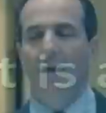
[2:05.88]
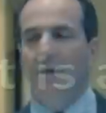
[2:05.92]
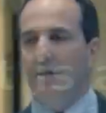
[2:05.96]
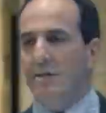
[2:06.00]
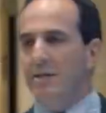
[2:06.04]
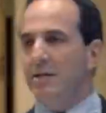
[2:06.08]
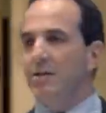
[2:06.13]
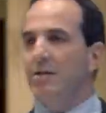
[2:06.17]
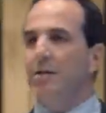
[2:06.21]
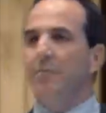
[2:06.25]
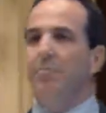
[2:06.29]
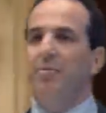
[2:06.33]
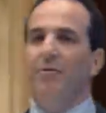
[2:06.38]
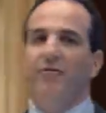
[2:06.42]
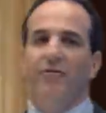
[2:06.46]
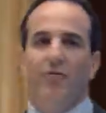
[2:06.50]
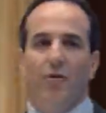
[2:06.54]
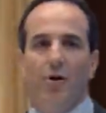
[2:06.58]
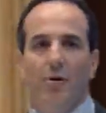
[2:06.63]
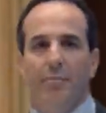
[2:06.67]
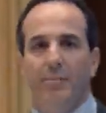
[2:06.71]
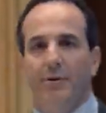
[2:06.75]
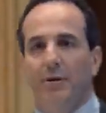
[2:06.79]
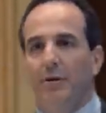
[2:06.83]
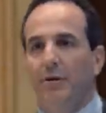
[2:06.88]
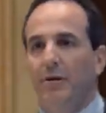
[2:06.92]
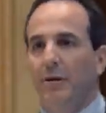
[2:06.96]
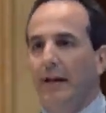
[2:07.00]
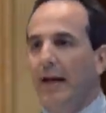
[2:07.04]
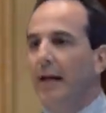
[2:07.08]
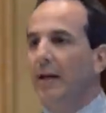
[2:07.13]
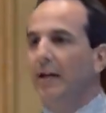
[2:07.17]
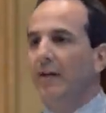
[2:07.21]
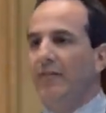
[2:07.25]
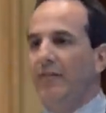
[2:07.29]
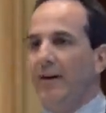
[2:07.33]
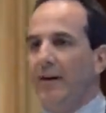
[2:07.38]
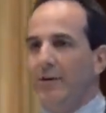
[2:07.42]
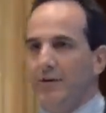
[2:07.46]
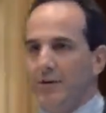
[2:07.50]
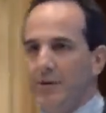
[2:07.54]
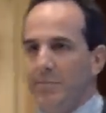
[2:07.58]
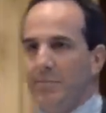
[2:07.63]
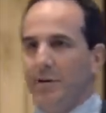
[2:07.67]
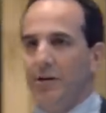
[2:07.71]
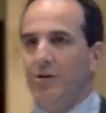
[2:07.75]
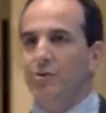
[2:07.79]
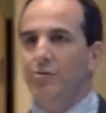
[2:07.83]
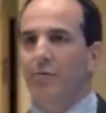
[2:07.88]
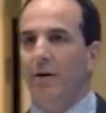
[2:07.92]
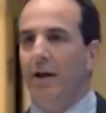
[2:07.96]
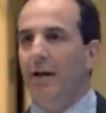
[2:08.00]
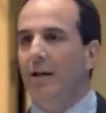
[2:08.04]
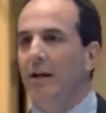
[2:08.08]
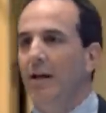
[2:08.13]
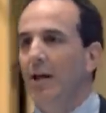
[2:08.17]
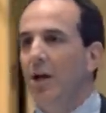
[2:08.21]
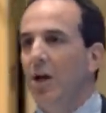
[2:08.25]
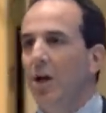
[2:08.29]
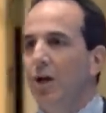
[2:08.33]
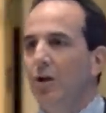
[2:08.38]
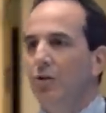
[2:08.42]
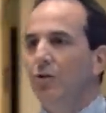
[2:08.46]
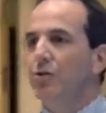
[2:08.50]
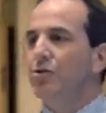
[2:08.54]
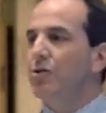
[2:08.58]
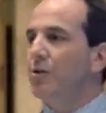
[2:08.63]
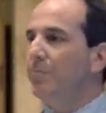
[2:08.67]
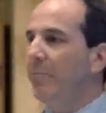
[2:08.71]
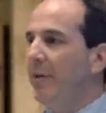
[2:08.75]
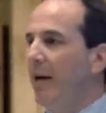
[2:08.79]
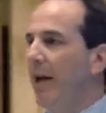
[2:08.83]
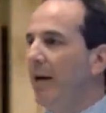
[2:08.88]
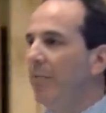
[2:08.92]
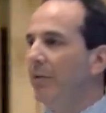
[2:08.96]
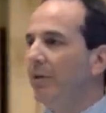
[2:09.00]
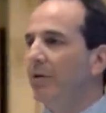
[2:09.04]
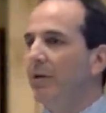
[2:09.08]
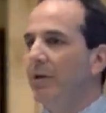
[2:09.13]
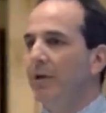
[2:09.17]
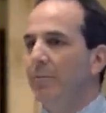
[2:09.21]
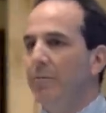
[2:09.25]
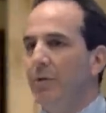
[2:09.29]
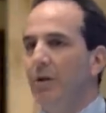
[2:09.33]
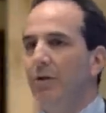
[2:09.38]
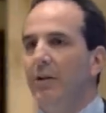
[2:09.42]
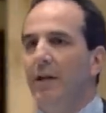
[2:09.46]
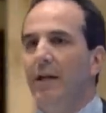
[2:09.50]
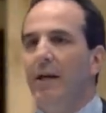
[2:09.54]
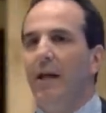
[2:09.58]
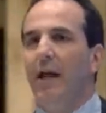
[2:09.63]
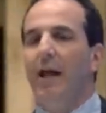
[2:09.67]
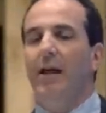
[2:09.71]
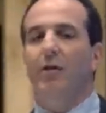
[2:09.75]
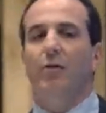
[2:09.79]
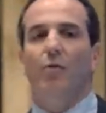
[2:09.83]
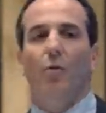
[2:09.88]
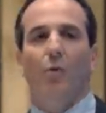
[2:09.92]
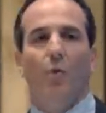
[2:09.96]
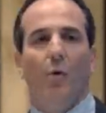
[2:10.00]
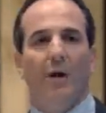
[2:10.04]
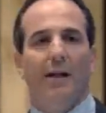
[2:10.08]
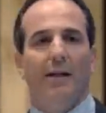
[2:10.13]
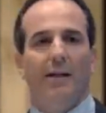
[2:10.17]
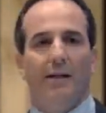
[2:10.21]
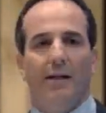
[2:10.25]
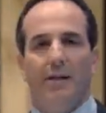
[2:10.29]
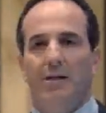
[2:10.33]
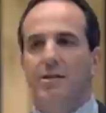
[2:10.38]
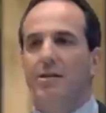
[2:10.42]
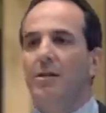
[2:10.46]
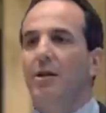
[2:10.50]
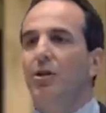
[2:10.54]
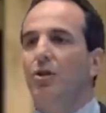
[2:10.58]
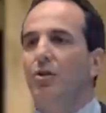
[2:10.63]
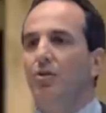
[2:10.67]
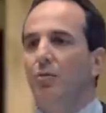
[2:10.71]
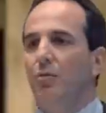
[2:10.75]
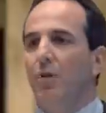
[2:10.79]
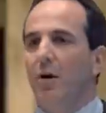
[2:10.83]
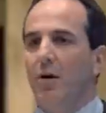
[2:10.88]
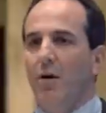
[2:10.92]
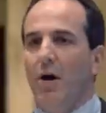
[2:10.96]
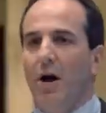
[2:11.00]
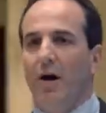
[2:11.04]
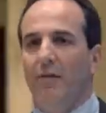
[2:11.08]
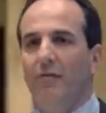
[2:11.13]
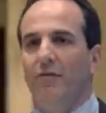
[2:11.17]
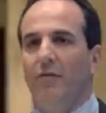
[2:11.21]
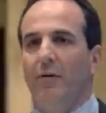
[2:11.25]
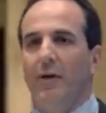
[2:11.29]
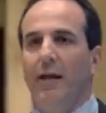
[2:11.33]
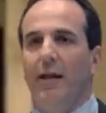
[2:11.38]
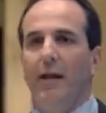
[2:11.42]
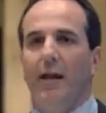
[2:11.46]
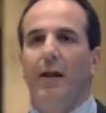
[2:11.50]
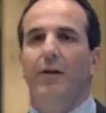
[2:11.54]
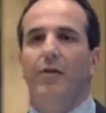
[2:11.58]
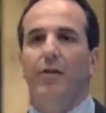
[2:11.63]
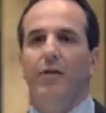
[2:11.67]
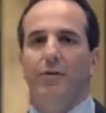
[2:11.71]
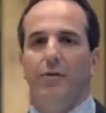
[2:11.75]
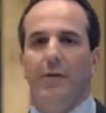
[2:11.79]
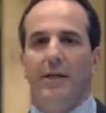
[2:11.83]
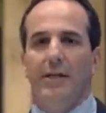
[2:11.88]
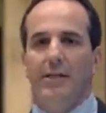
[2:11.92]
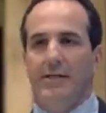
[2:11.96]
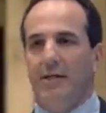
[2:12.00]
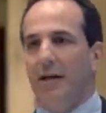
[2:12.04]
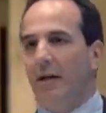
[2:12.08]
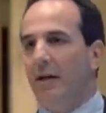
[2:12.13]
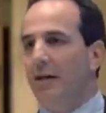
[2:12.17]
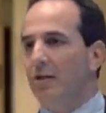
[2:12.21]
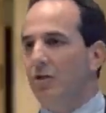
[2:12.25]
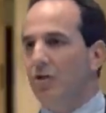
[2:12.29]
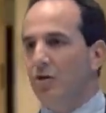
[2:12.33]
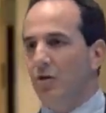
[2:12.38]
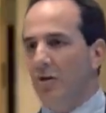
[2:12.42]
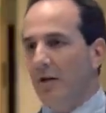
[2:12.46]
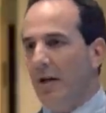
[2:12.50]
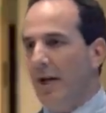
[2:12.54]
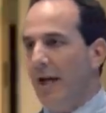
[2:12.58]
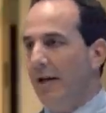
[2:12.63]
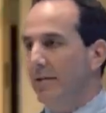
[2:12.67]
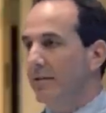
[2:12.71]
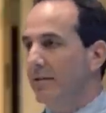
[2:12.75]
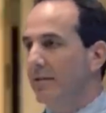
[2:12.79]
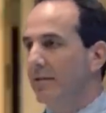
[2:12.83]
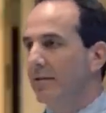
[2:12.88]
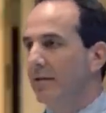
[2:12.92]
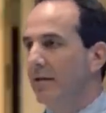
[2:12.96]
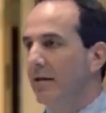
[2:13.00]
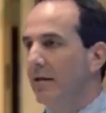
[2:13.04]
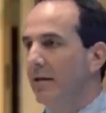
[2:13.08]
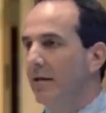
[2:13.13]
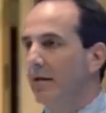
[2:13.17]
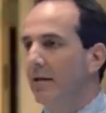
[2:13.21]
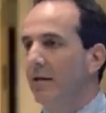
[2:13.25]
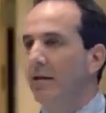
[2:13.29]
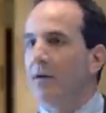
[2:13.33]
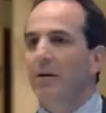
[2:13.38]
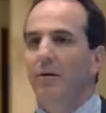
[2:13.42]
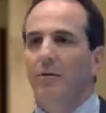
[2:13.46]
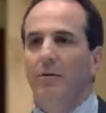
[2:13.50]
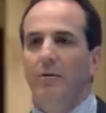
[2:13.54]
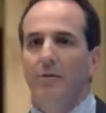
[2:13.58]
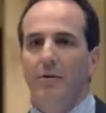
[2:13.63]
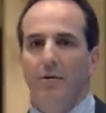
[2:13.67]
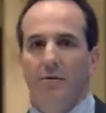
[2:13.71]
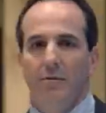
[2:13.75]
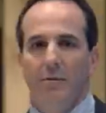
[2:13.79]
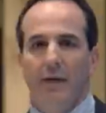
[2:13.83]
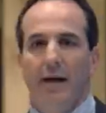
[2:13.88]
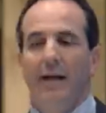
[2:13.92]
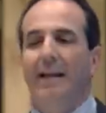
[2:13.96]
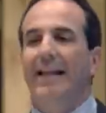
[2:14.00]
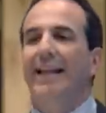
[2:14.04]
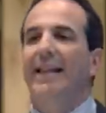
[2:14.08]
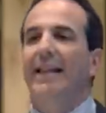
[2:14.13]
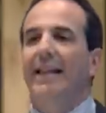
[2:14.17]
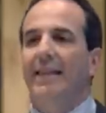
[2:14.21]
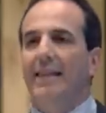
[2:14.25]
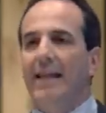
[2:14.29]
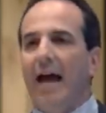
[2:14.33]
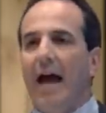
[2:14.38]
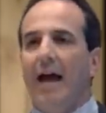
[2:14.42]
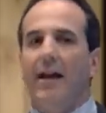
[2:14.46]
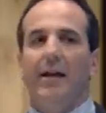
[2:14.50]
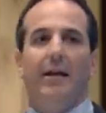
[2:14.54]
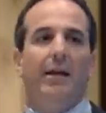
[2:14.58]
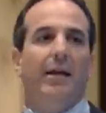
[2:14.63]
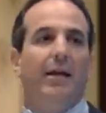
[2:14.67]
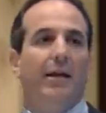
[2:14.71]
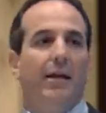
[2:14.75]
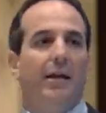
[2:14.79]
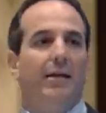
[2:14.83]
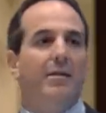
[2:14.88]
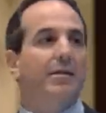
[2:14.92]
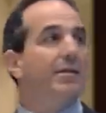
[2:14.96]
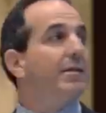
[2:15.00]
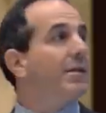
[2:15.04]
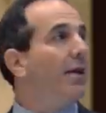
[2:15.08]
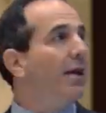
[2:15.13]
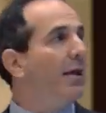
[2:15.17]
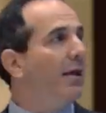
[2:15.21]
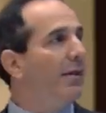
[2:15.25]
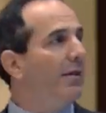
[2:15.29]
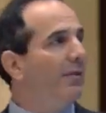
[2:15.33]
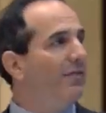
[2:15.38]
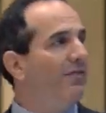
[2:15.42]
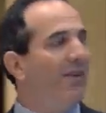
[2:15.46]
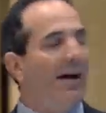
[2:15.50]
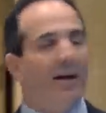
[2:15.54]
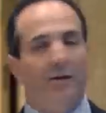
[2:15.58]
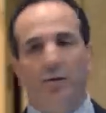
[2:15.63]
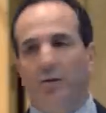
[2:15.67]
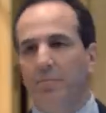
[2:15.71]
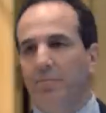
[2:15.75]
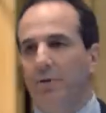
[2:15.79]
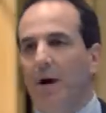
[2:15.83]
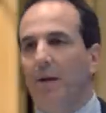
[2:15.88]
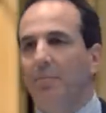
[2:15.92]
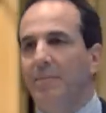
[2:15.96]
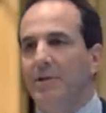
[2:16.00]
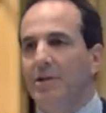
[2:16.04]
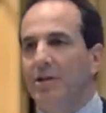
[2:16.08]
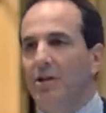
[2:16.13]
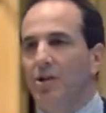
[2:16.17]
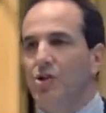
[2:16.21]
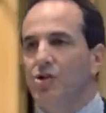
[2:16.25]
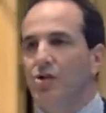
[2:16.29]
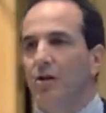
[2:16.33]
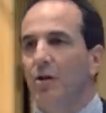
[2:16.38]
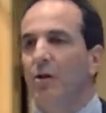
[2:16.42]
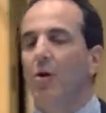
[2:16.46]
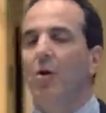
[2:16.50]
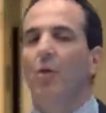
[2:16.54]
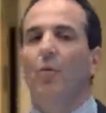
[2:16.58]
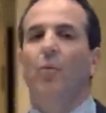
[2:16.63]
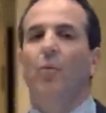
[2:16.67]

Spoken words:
This is the proverbial elevator speech, right? You should be able to communicate what it is that you are offering in 30 seconds or less, right? That is the value proposition.